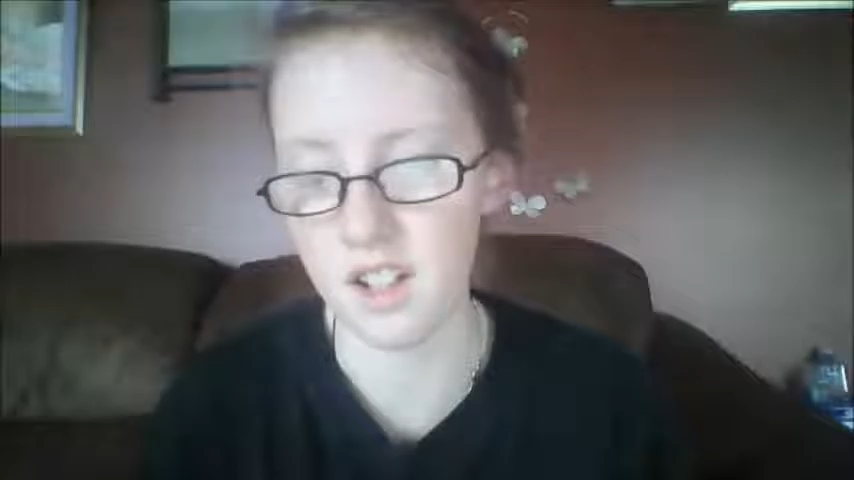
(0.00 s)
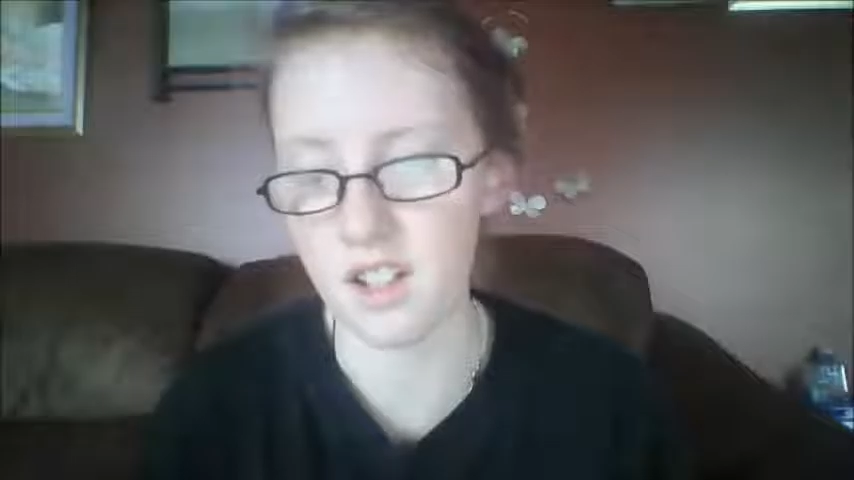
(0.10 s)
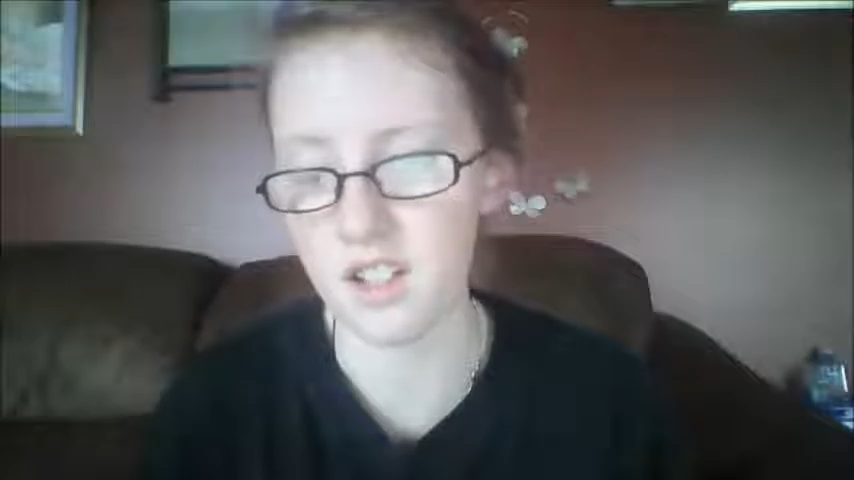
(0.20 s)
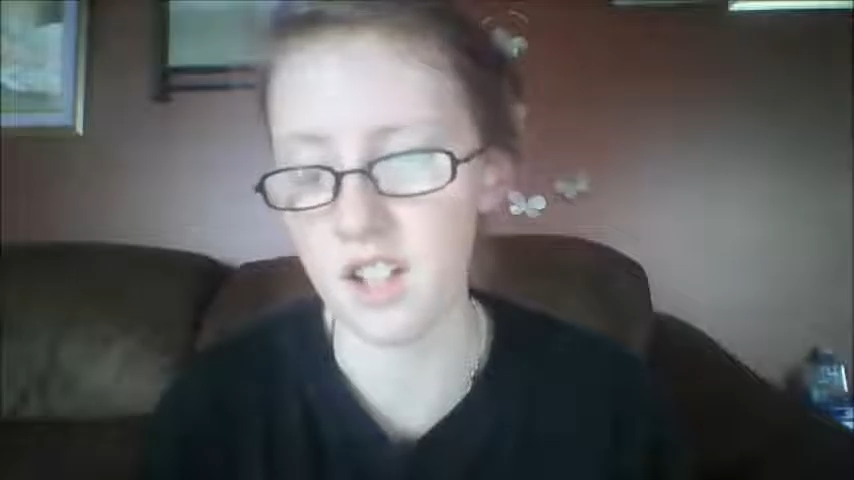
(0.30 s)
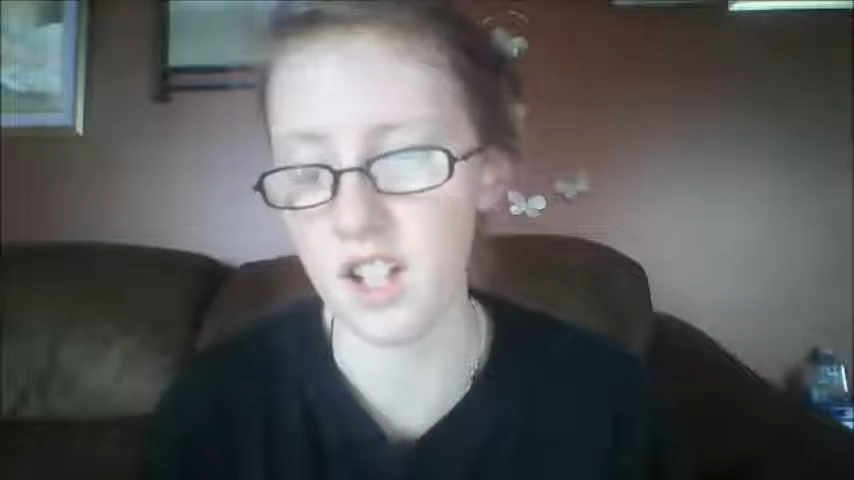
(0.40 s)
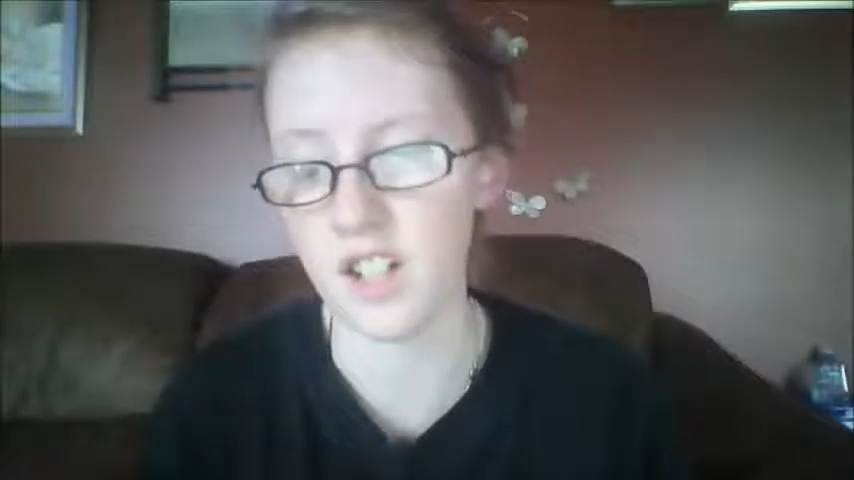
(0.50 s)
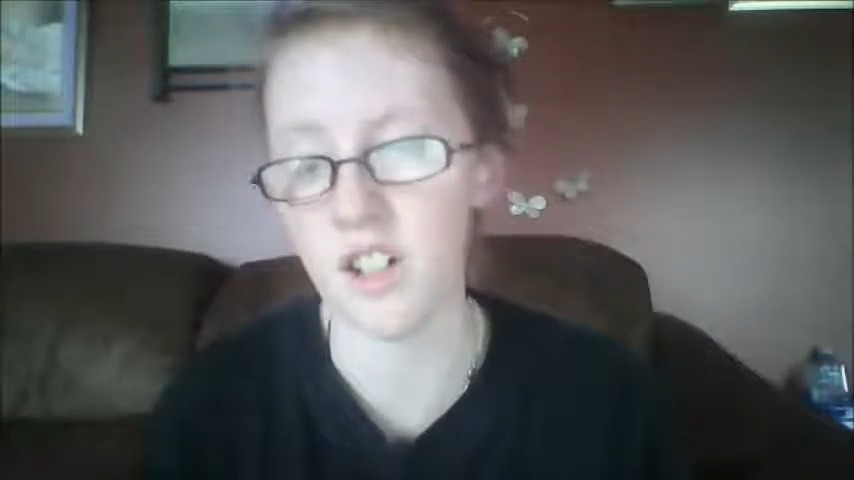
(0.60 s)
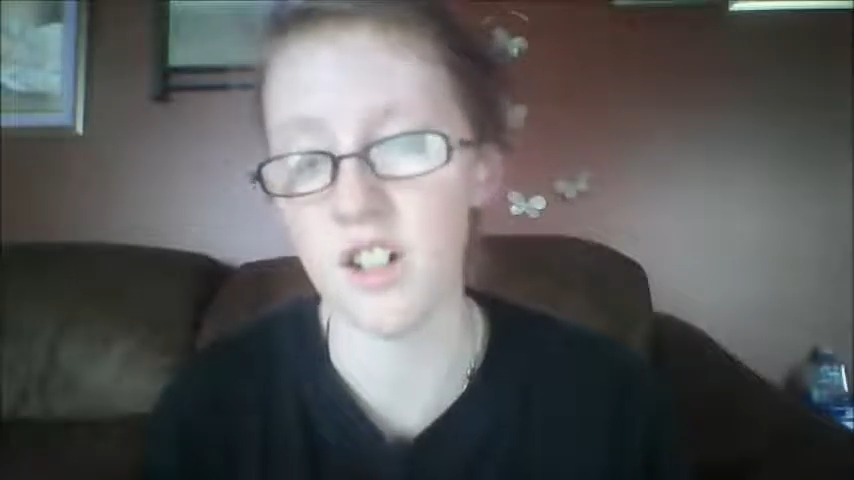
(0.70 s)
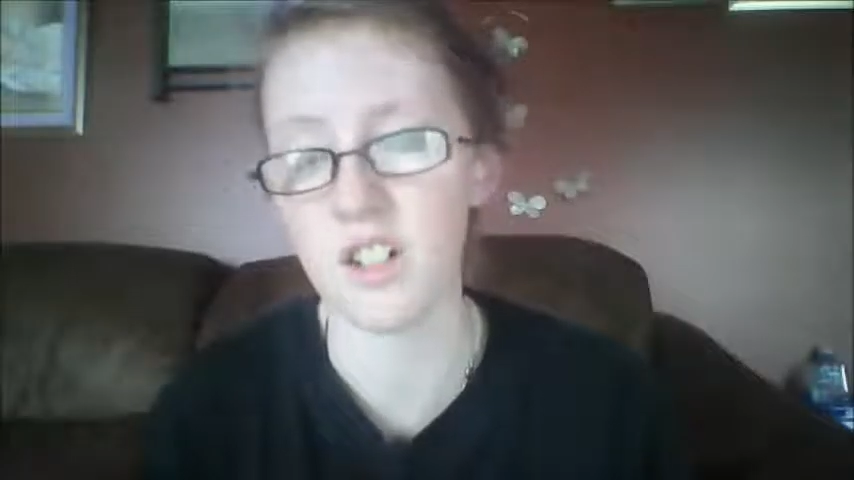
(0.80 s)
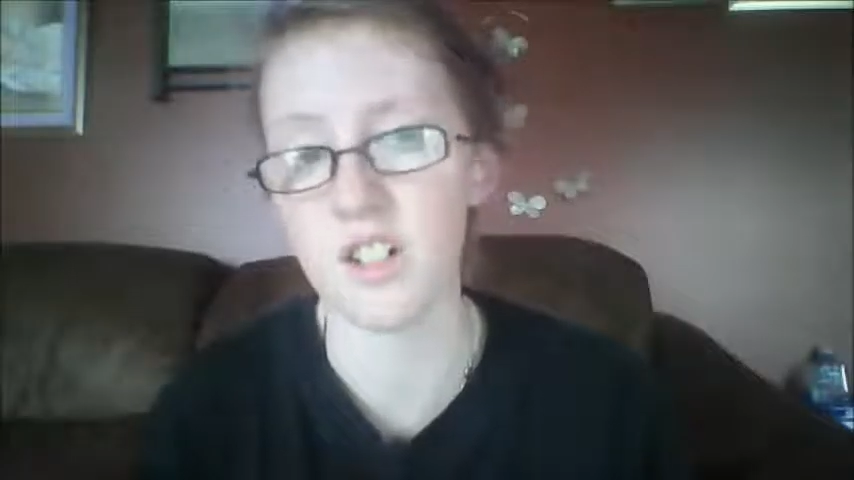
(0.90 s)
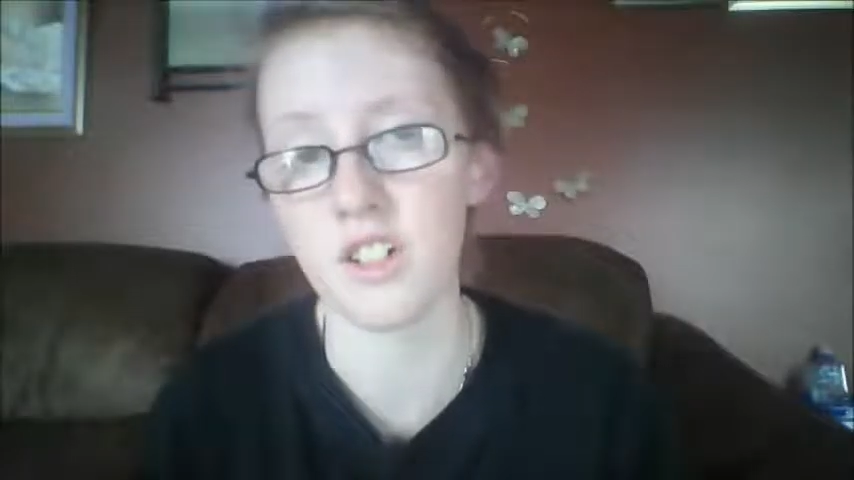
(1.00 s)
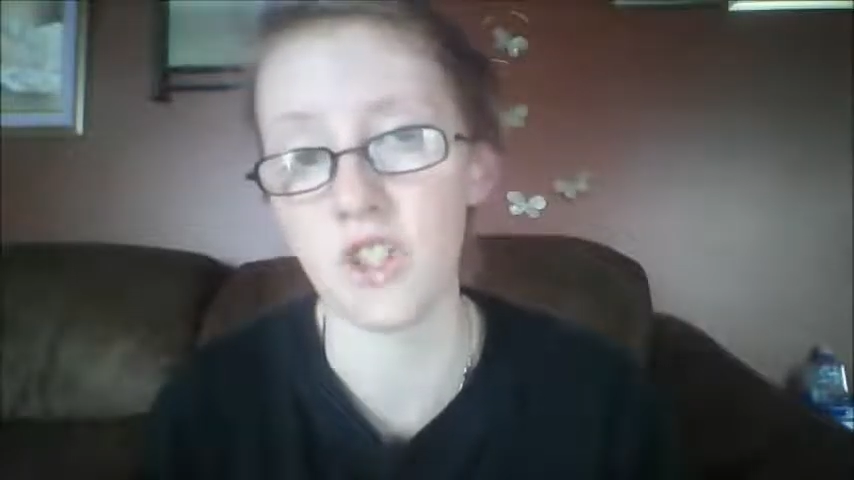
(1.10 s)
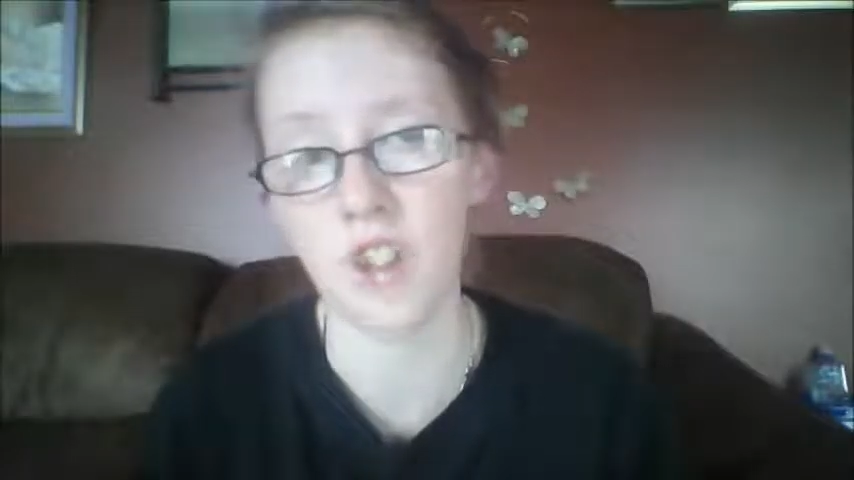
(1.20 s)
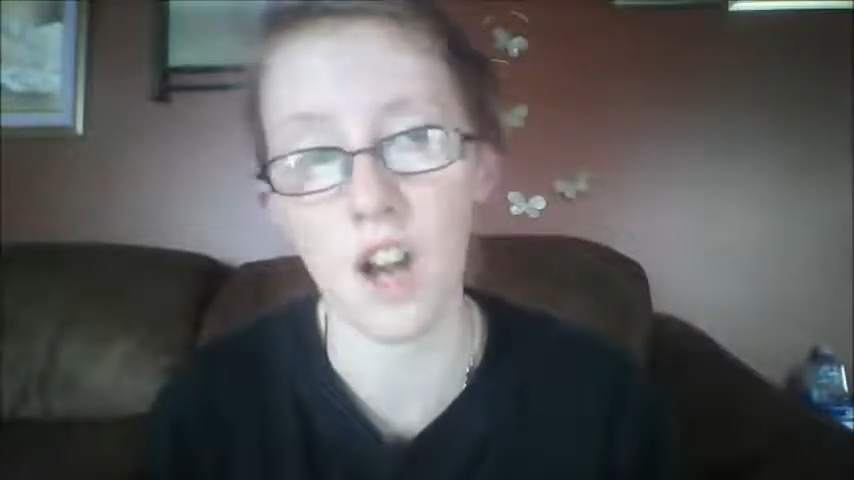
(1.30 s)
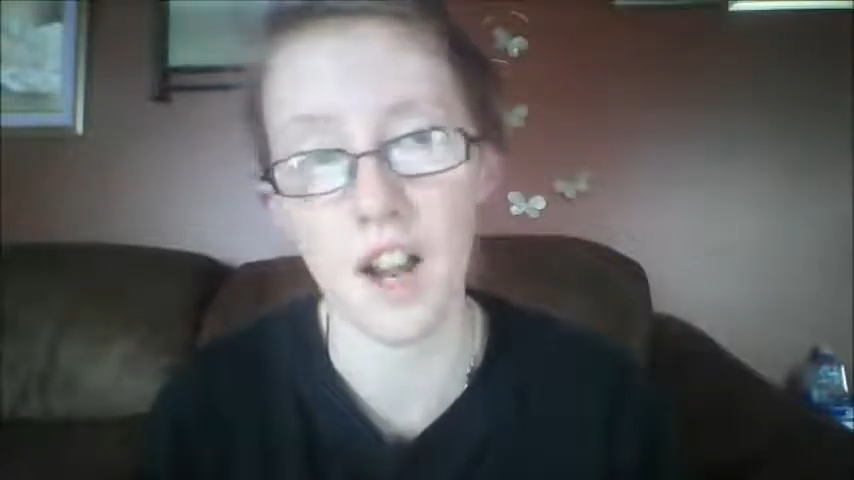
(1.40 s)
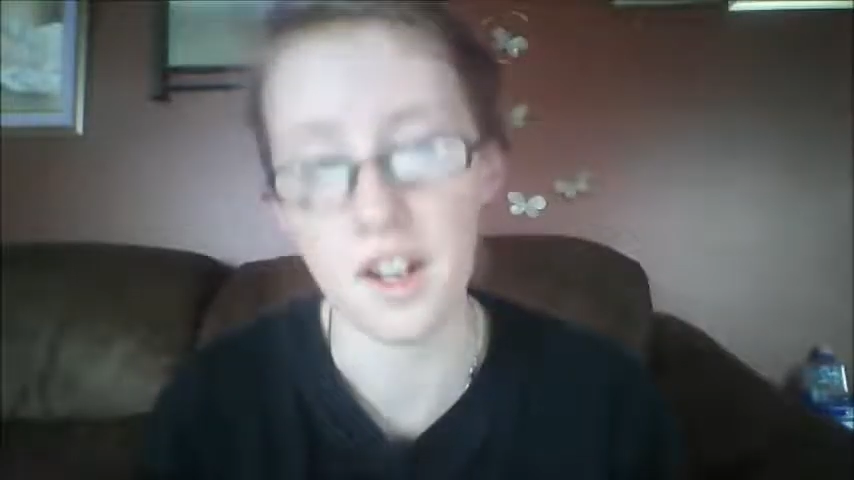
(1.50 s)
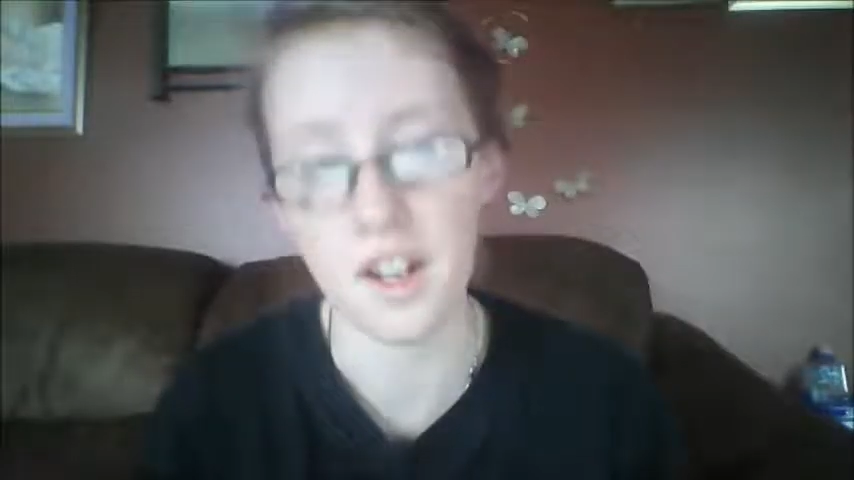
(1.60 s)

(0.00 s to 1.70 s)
It's getting harder to try.